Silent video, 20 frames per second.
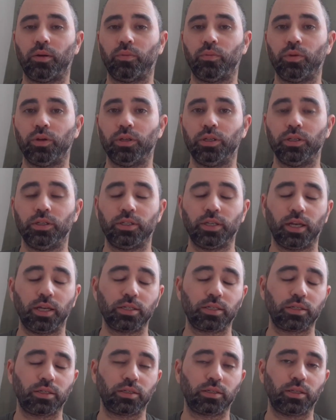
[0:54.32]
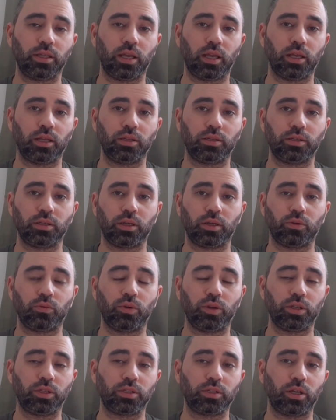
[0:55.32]
we did tests that
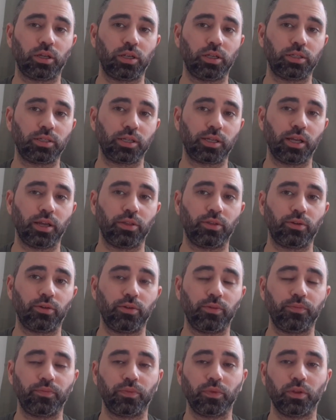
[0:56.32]
we studied together